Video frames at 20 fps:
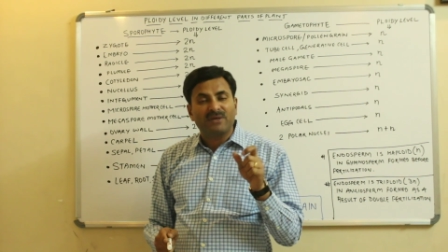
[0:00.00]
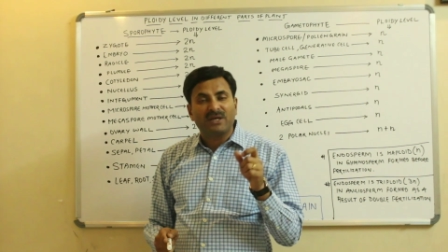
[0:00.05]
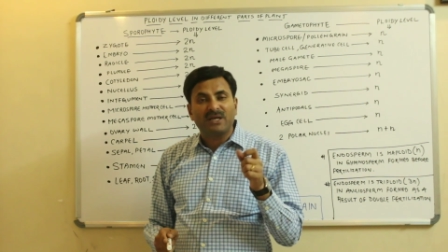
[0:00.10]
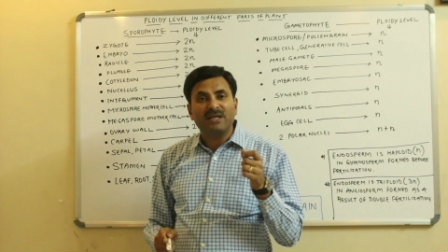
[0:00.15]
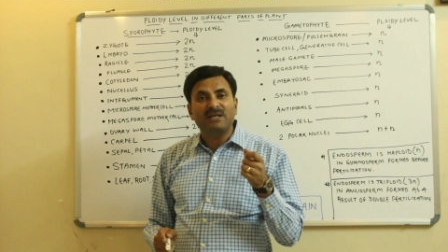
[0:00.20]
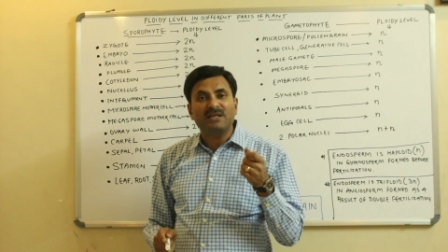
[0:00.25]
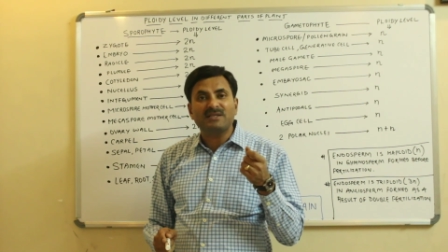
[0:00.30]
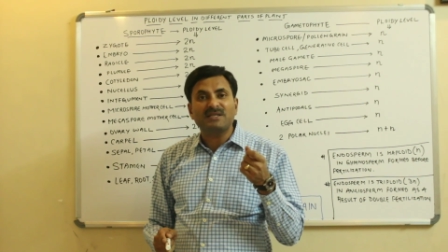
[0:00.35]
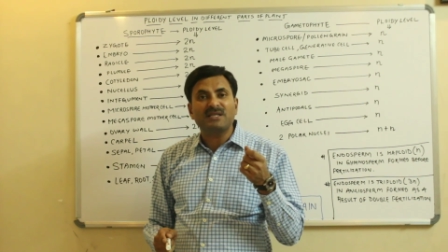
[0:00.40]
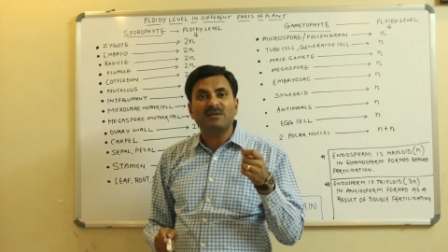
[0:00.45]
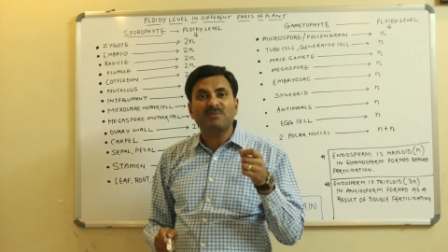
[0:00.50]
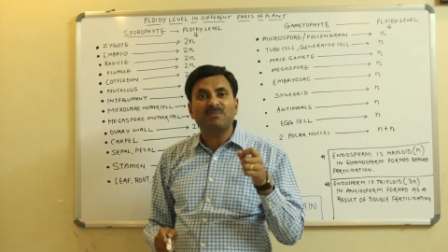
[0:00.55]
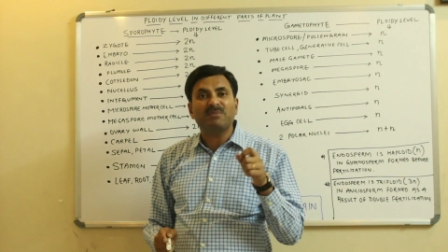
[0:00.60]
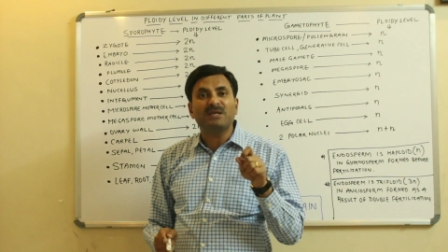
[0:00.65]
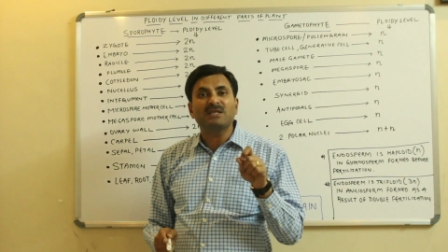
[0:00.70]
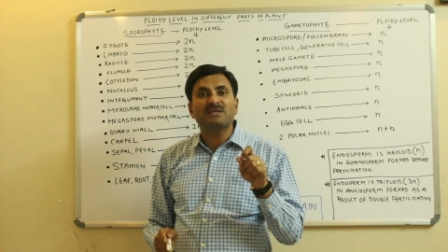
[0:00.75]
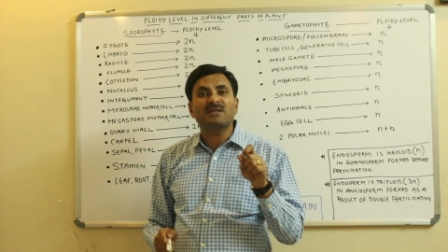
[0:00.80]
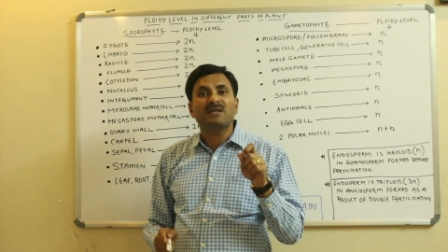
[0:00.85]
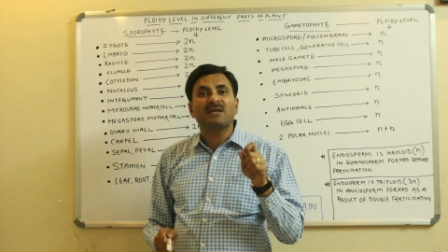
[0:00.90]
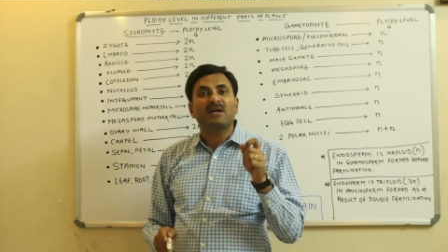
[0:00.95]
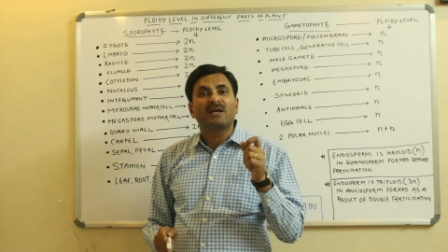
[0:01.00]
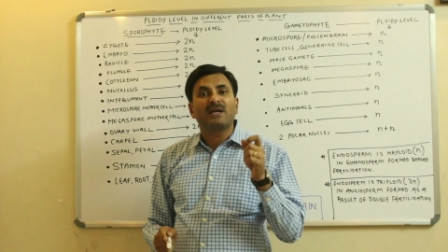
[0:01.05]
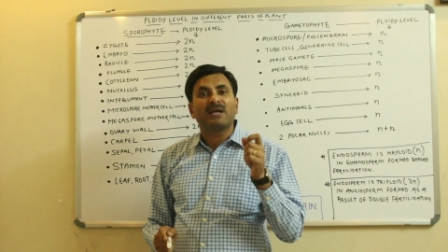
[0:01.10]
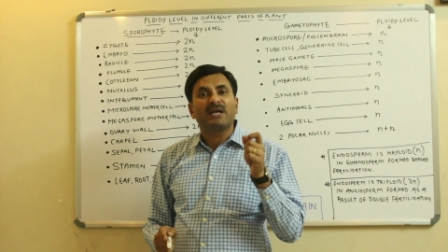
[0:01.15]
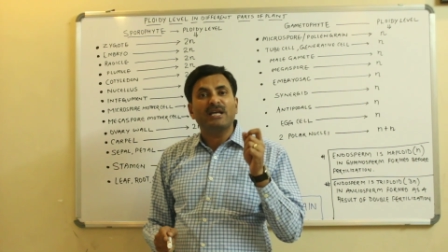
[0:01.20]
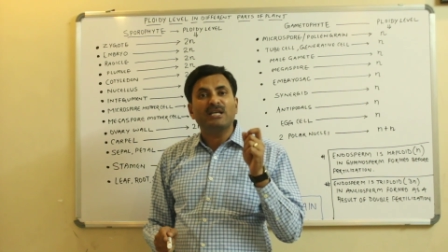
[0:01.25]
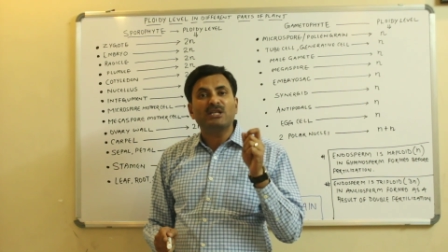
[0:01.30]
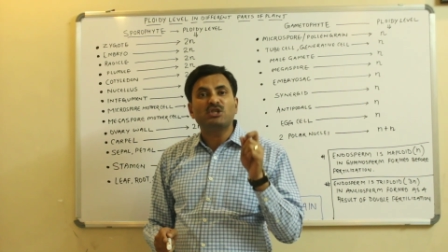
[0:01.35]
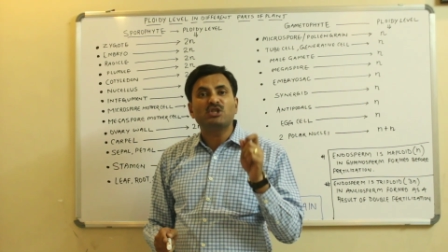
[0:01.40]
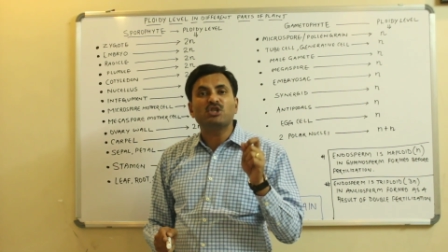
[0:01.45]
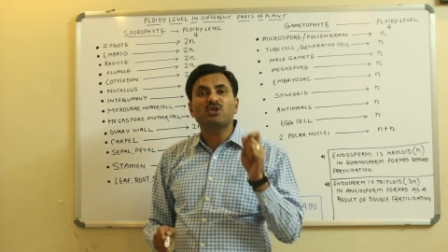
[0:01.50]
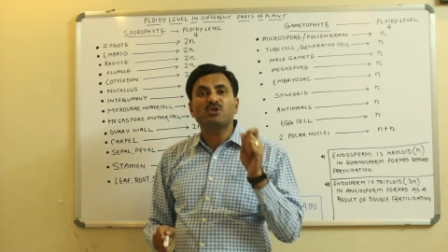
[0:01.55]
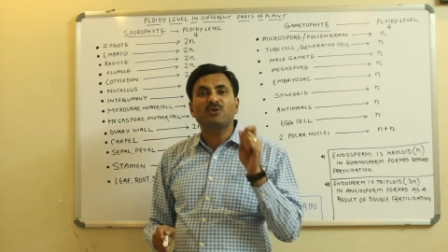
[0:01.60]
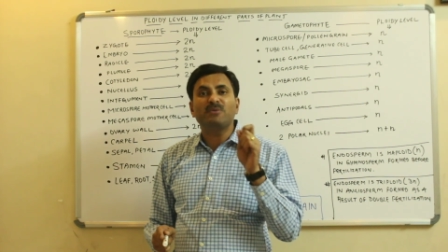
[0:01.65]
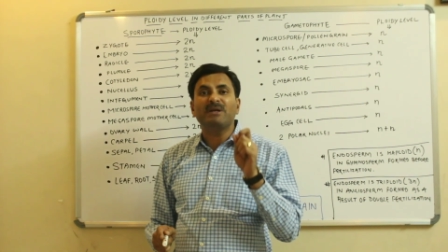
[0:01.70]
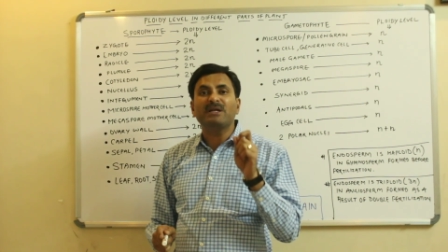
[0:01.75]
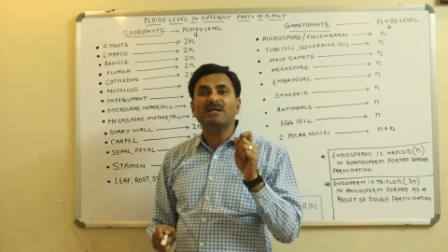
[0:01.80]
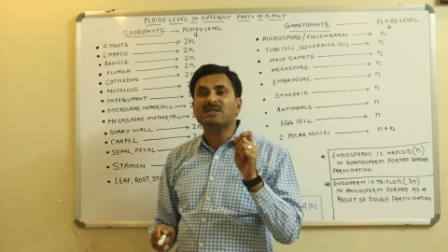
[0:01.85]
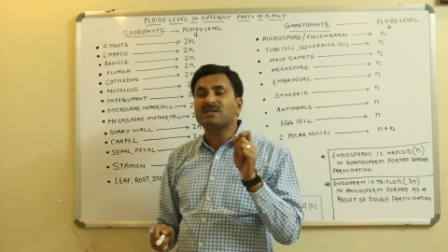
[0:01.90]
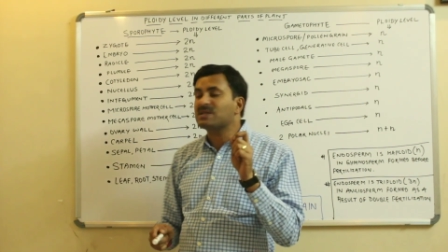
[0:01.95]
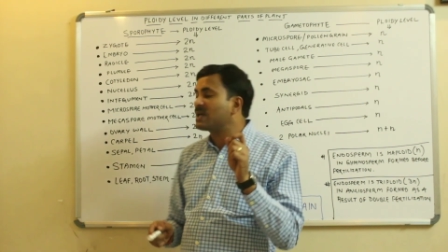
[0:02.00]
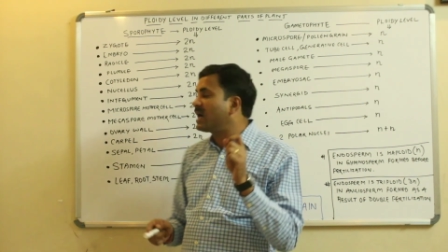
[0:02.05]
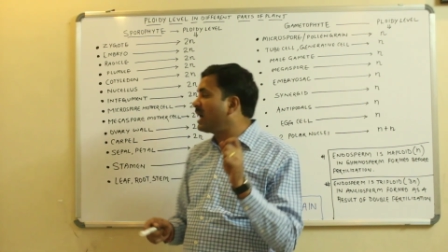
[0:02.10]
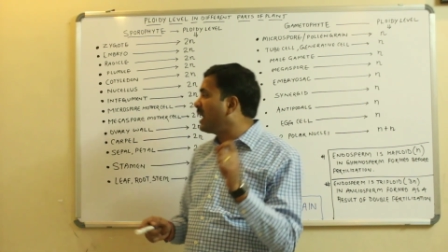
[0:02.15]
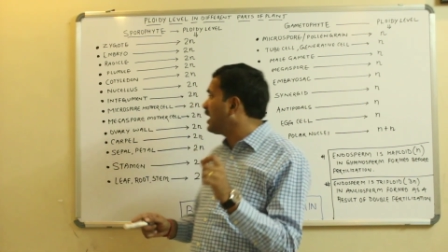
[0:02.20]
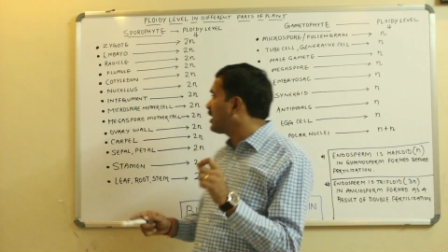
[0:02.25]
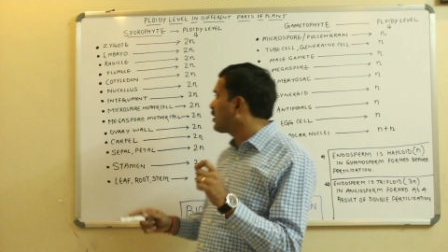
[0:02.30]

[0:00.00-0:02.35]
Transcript: it doesn't mean. Integuments